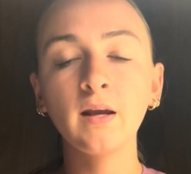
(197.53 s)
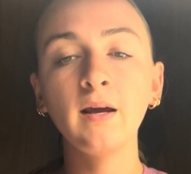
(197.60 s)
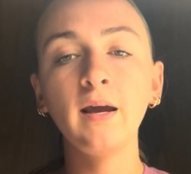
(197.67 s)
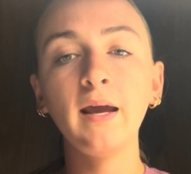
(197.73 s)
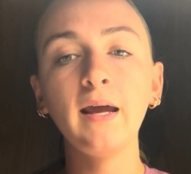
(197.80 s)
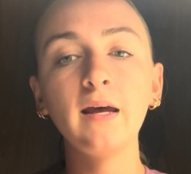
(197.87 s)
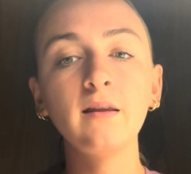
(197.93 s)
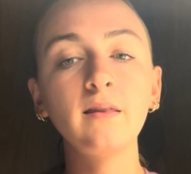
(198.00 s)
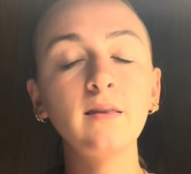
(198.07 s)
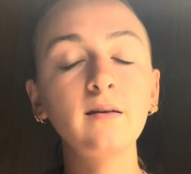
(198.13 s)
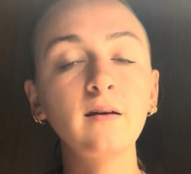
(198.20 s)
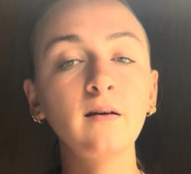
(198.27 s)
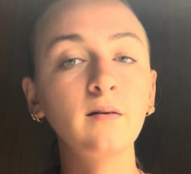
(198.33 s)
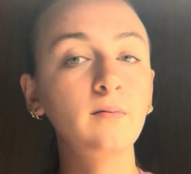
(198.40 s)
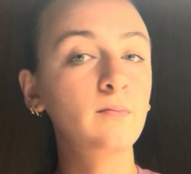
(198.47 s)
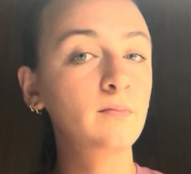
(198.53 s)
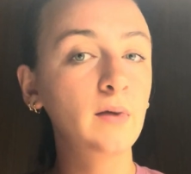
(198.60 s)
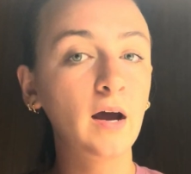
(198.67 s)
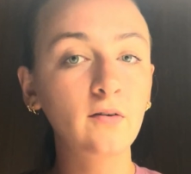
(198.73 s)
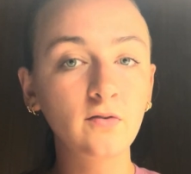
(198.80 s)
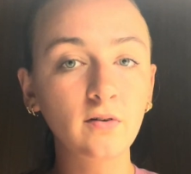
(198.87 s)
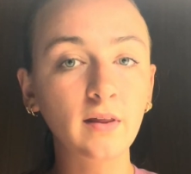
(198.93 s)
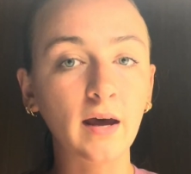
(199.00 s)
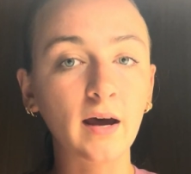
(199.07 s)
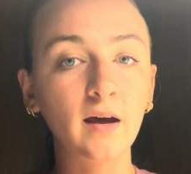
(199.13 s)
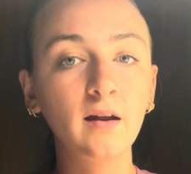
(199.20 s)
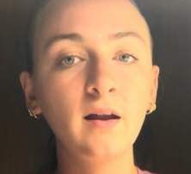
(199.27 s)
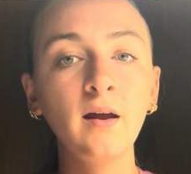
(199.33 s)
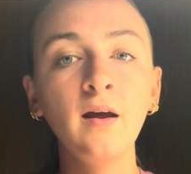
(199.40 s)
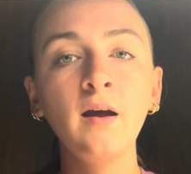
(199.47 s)
And after that,
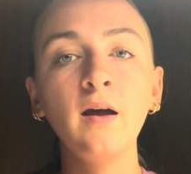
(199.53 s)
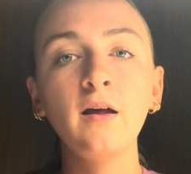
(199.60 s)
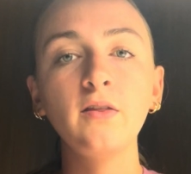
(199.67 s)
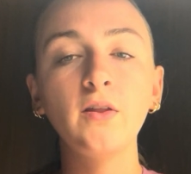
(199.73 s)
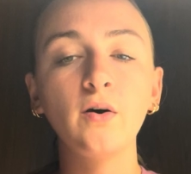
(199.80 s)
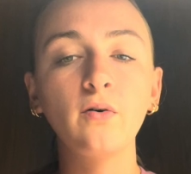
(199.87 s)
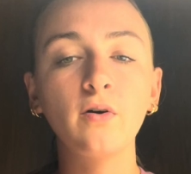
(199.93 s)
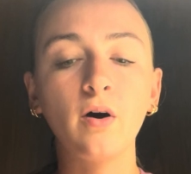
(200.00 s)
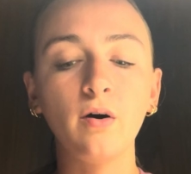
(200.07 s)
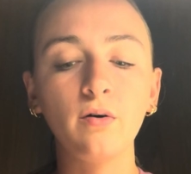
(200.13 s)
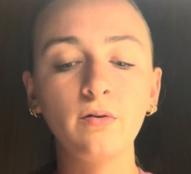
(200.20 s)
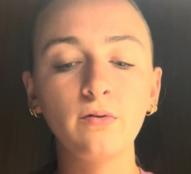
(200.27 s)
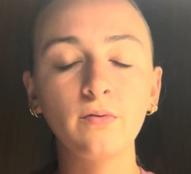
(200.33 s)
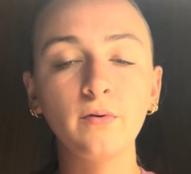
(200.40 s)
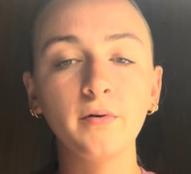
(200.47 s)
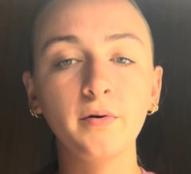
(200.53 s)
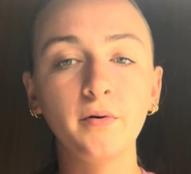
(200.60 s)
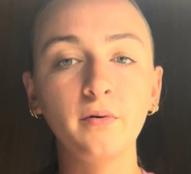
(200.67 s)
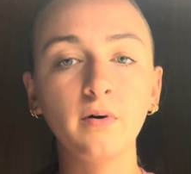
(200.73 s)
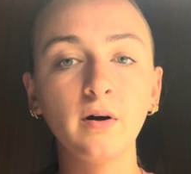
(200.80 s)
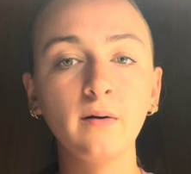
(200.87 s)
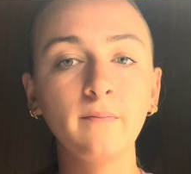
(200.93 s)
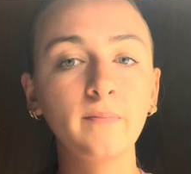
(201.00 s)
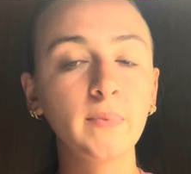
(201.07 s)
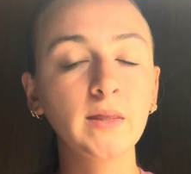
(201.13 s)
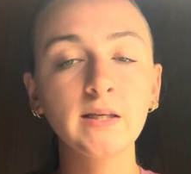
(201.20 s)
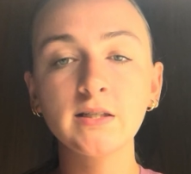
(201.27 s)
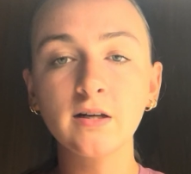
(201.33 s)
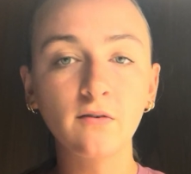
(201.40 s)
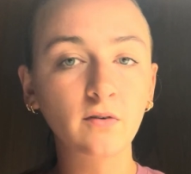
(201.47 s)
they'll go through
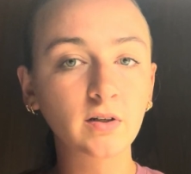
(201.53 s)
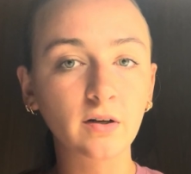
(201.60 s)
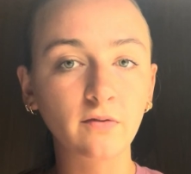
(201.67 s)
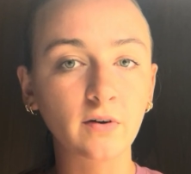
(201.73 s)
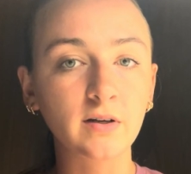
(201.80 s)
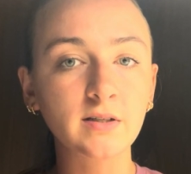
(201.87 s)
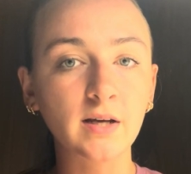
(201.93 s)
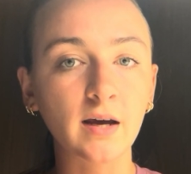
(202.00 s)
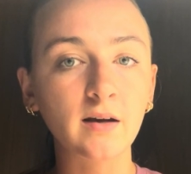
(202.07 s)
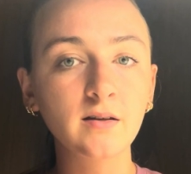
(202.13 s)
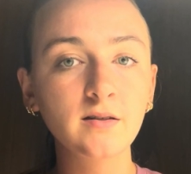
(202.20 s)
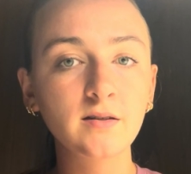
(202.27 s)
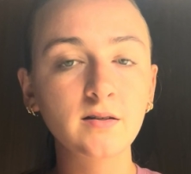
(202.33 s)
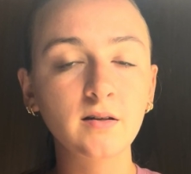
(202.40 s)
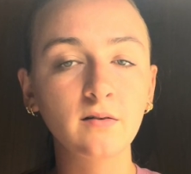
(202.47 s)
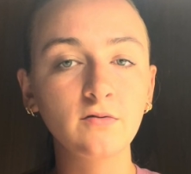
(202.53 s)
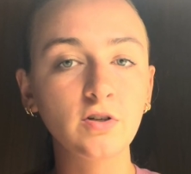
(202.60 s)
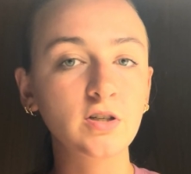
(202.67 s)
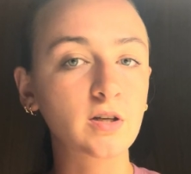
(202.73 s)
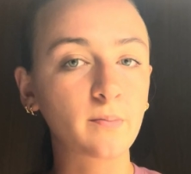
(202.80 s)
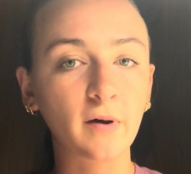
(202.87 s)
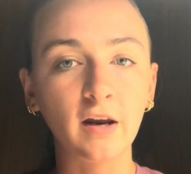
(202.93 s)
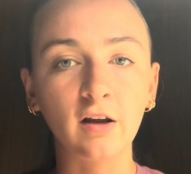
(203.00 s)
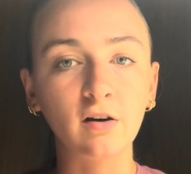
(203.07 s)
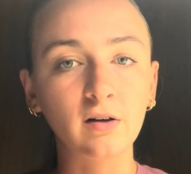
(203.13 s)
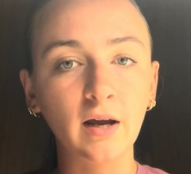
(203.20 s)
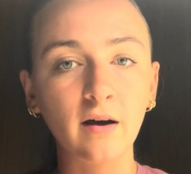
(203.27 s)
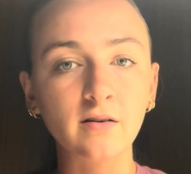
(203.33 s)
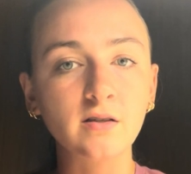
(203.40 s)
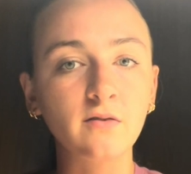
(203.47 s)
several different tests, just depending on
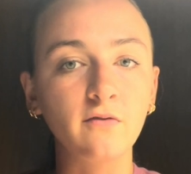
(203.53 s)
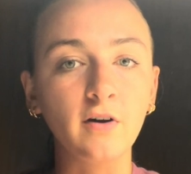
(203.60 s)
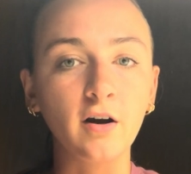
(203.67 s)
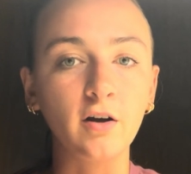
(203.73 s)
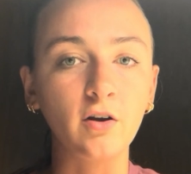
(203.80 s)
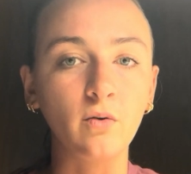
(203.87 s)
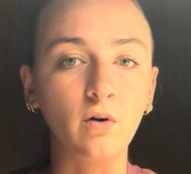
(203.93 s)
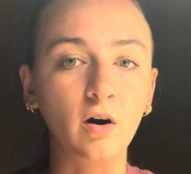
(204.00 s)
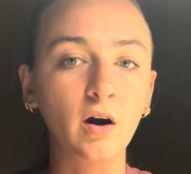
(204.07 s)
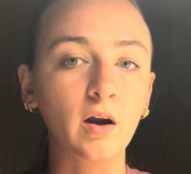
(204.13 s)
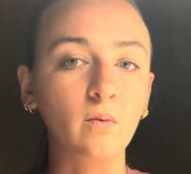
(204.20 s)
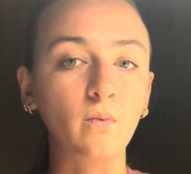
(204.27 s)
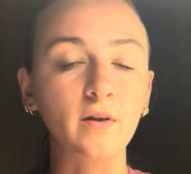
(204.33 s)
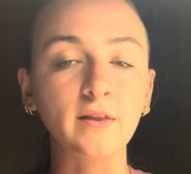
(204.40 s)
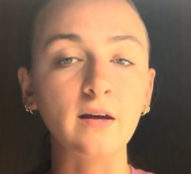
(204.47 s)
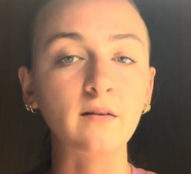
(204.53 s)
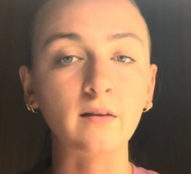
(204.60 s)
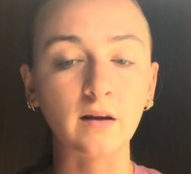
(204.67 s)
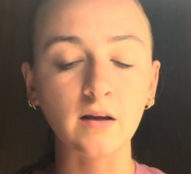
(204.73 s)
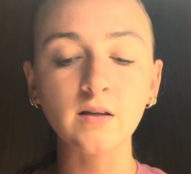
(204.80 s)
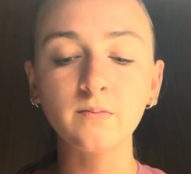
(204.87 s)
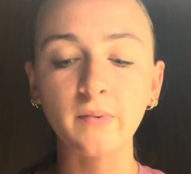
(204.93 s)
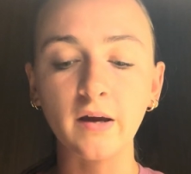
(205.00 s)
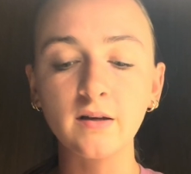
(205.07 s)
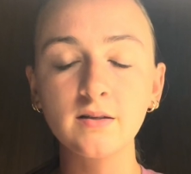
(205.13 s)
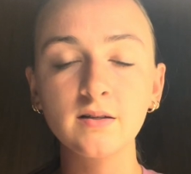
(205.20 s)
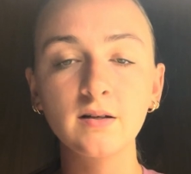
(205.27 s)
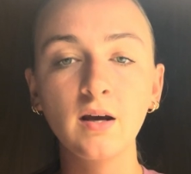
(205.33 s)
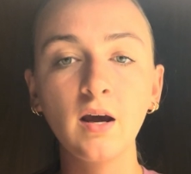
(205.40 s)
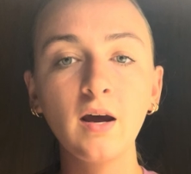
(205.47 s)
how severe you are and what they think is
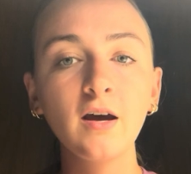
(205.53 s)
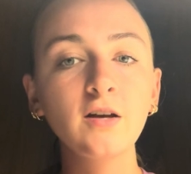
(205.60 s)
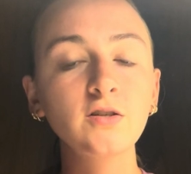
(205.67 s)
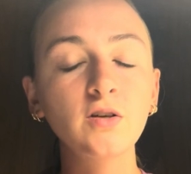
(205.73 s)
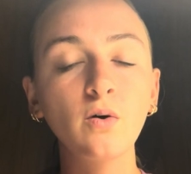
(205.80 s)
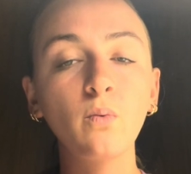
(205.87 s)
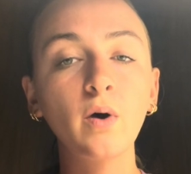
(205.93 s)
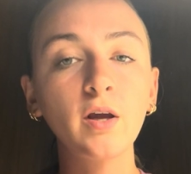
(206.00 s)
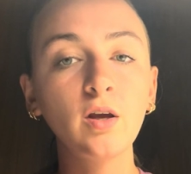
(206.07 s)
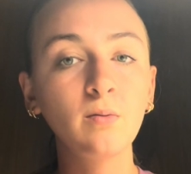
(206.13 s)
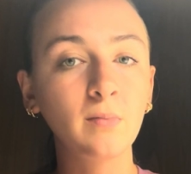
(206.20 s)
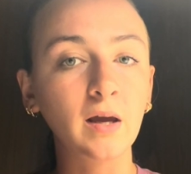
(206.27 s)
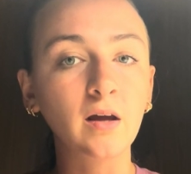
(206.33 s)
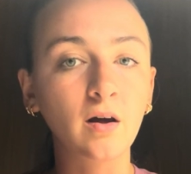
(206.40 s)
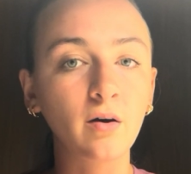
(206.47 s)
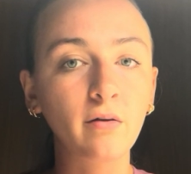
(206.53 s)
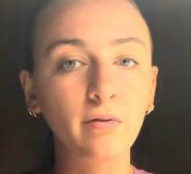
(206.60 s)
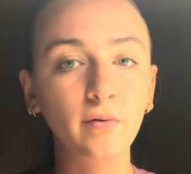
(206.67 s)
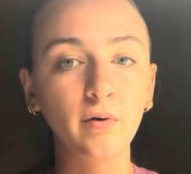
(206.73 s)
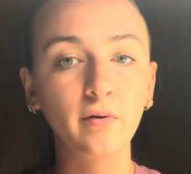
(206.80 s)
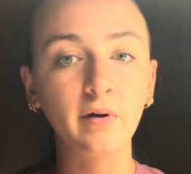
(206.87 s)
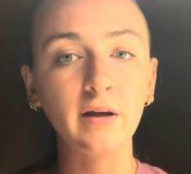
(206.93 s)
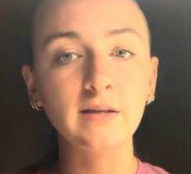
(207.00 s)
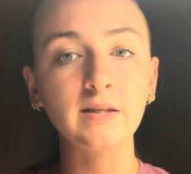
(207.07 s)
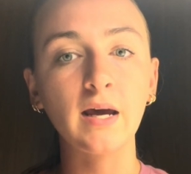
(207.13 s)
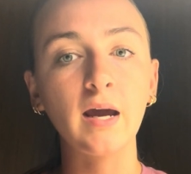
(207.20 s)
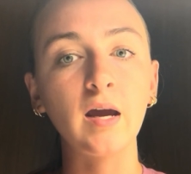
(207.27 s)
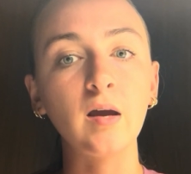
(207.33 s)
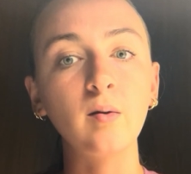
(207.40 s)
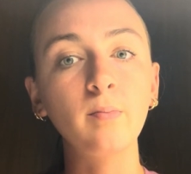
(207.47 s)
best. So what you may go through is
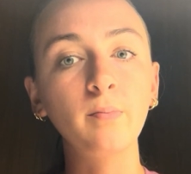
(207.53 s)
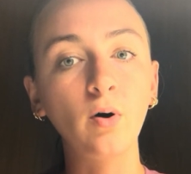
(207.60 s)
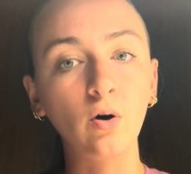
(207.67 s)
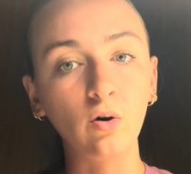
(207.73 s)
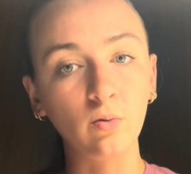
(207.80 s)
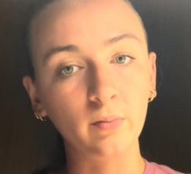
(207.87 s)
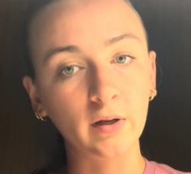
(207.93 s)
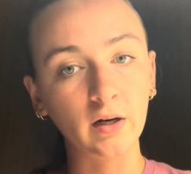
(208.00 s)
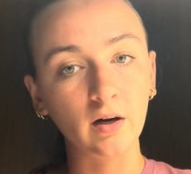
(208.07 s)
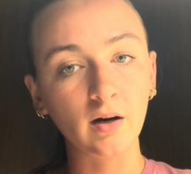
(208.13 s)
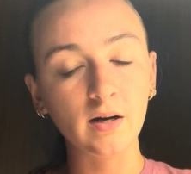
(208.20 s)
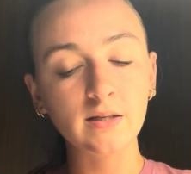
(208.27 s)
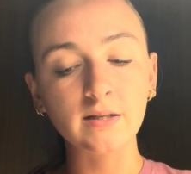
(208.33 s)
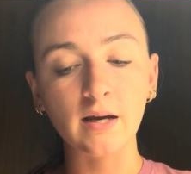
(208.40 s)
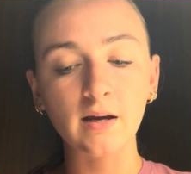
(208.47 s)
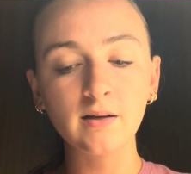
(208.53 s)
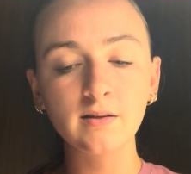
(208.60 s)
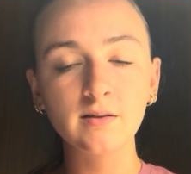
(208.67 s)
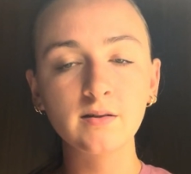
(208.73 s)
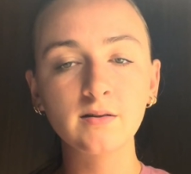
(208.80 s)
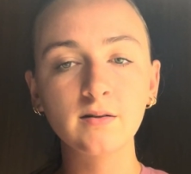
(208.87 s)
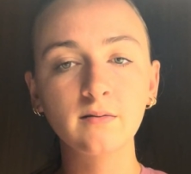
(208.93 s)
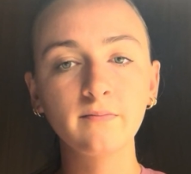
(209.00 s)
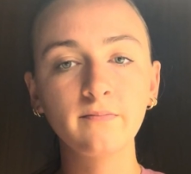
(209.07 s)
a pulmonary test.